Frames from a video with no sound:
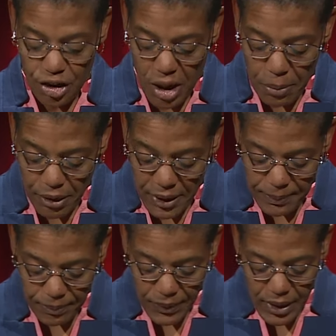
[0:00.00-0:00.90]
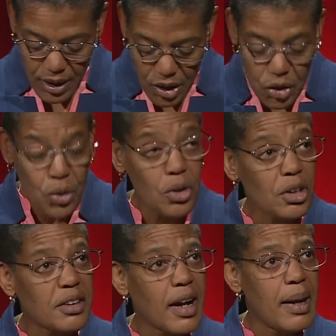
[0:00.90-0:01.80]
Chopra, New
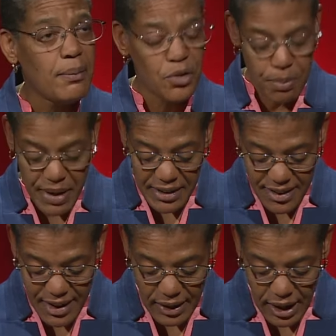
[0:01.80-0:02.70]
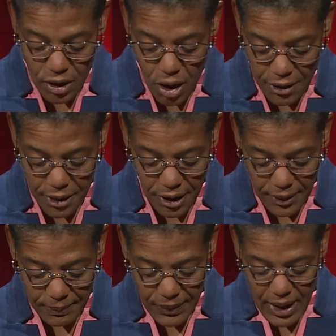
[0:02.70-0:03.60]
York Times best-selling
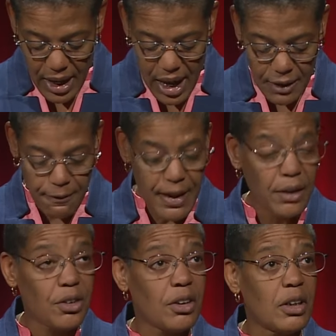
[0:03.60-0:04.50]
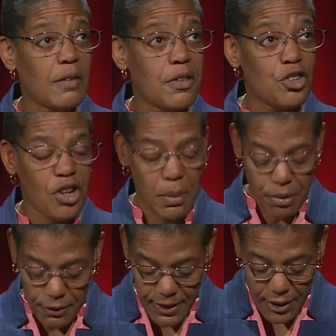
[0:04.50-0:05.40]
author and founder of the
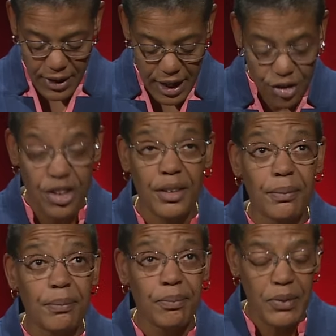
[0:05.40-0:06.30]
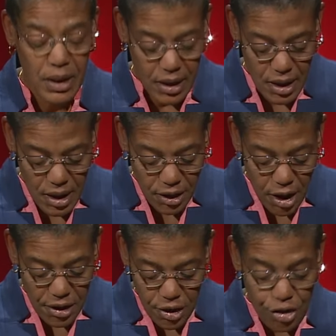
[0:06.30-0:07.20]
Chopra Foundation.
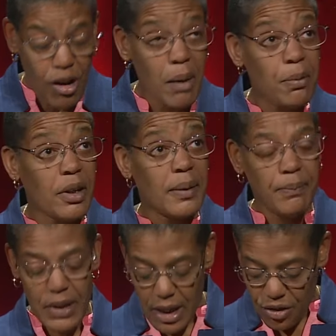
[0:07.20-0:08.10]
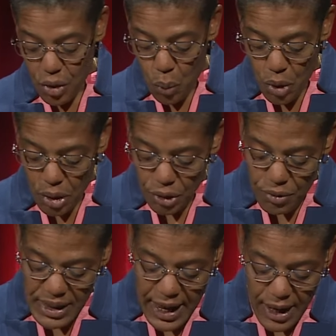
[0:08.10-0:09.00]
Dr. Chopra is a world
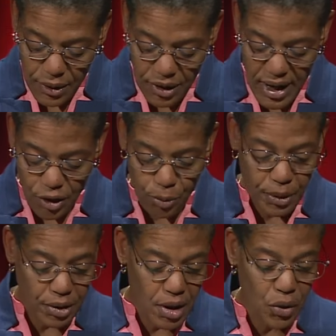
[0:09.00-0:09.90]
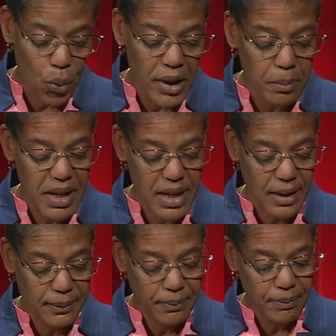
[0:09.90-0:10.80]
renowned expert on well
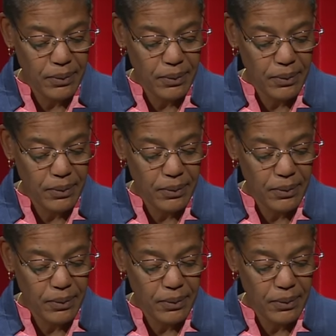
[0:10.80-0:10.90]
being.